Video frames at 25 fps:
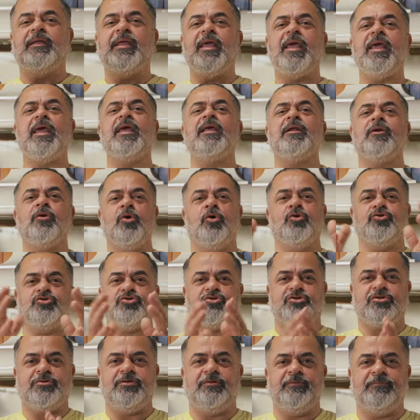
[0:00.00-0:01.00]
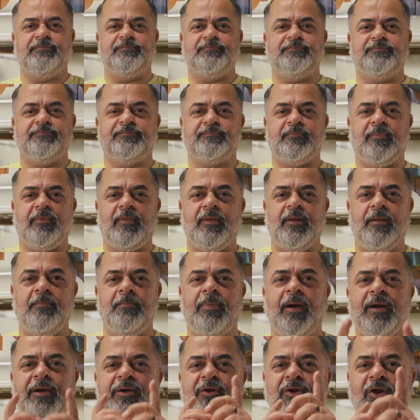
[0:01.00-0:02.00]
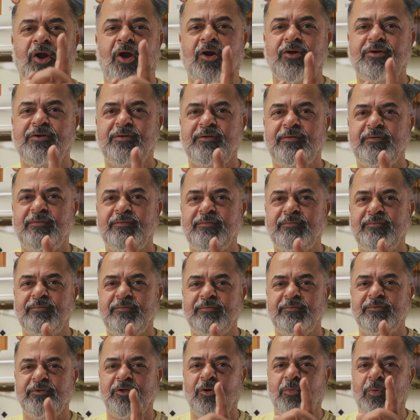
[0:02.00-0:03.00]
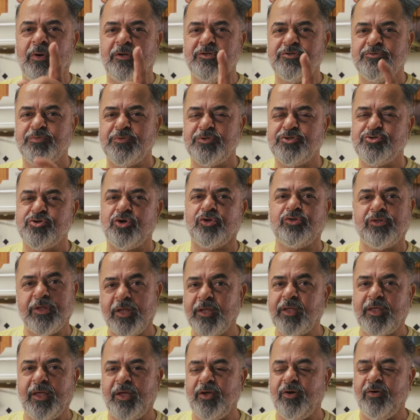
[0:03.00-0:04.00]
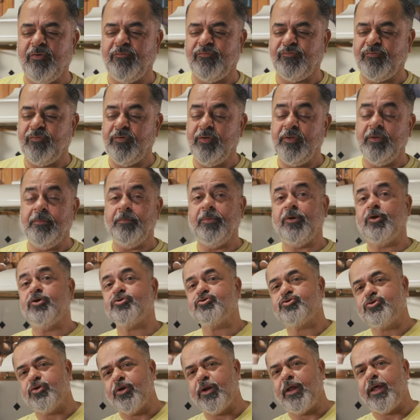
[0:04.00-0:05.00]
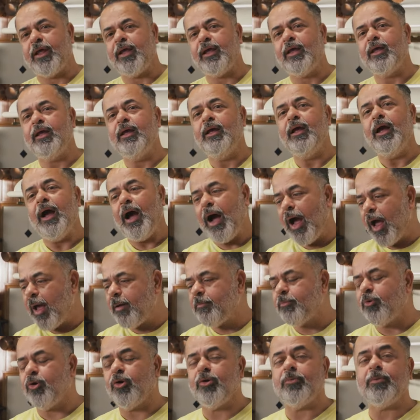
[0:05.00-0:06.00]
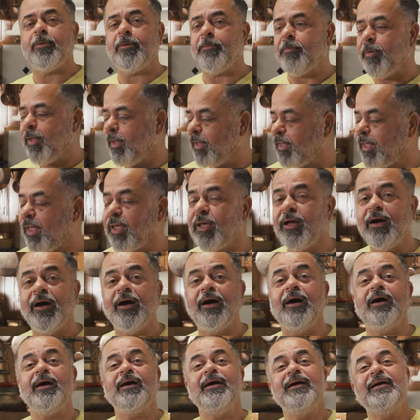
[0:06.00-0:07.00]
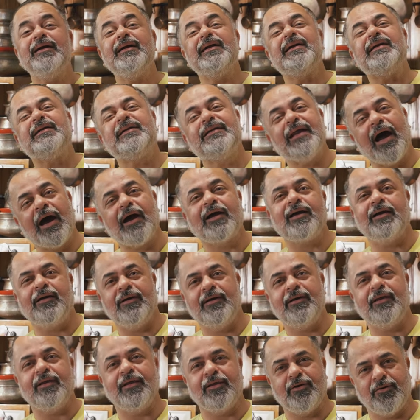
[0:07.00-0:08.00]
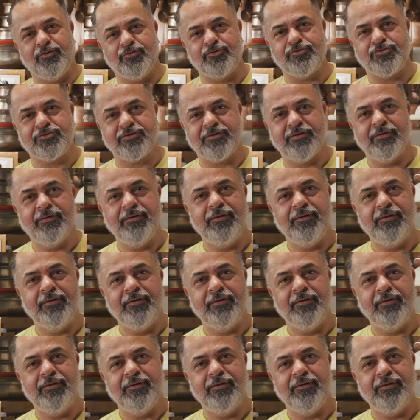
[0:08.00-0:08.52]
Ghee roast, but not the ones which you're thinking of, because today I'm going to be making a duck ghee roast.